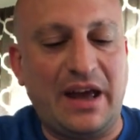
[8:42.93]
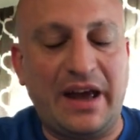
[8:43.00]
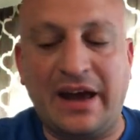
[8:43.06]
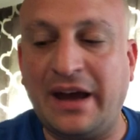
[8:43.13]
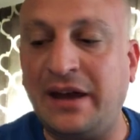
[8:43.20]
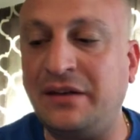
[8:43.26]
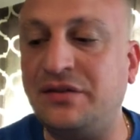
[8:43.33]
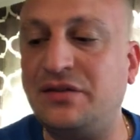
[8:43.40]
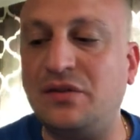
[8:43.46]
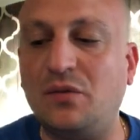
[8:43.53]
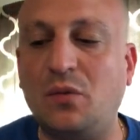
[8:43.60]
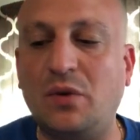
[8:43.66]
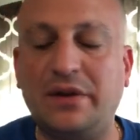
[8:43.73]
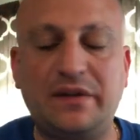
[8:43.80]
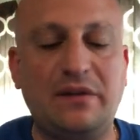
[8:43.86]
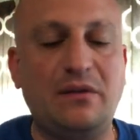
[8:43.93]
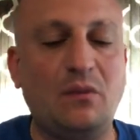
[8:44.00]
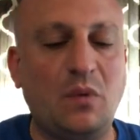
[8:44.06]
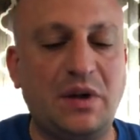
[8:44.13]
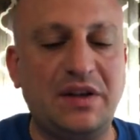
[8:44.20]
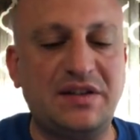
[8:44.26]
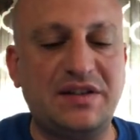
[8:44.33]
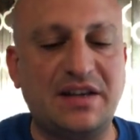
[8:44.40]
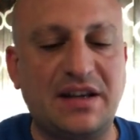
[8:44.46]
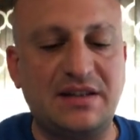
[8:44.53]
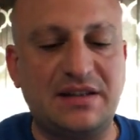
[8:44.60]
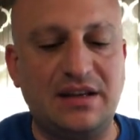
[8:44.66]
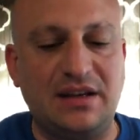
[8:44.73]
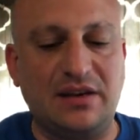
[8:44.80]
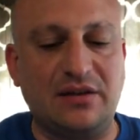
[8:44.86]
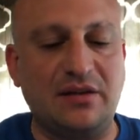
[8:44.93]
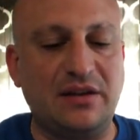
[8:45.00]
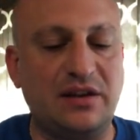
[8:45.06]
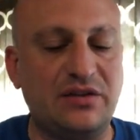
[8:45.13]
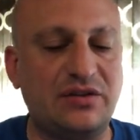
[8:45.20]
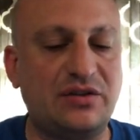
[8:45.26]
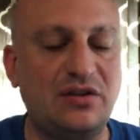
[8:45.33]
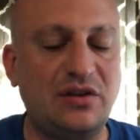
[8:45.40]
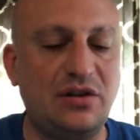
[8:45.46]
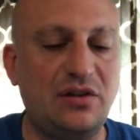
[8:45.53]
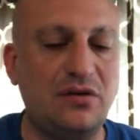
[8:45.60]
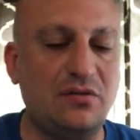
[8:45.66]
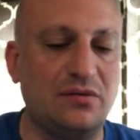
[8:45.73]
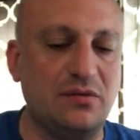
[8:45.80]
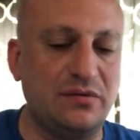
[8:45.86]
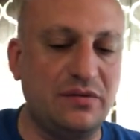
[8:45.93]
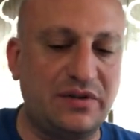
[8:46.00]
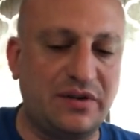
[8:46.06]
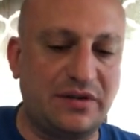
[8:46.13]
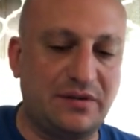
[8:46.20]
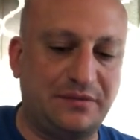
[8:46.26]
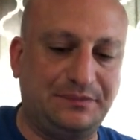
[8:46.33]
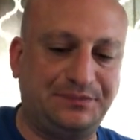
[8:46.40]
And what it says here is to use